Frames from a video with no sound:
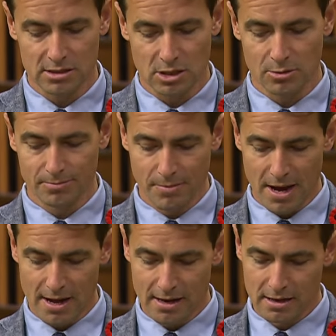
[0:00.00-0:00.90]
So
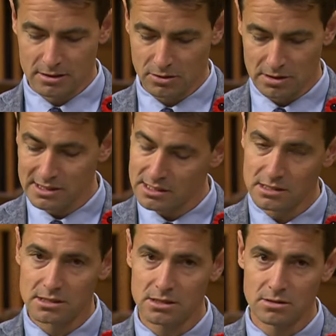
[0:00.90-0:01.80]
my
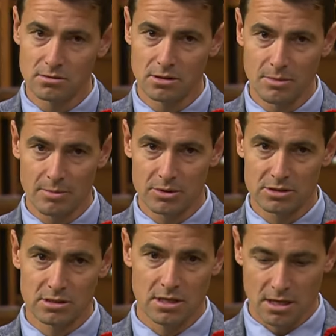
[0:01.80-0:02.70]
condolences to the
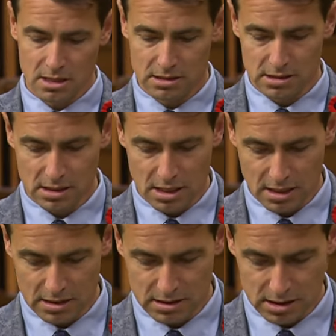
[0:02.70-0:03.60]
member's
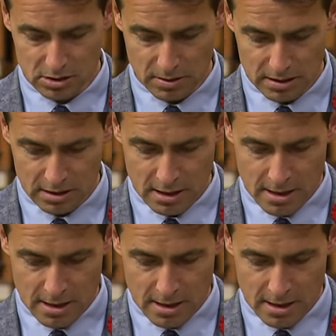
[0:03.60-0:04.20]
constituent.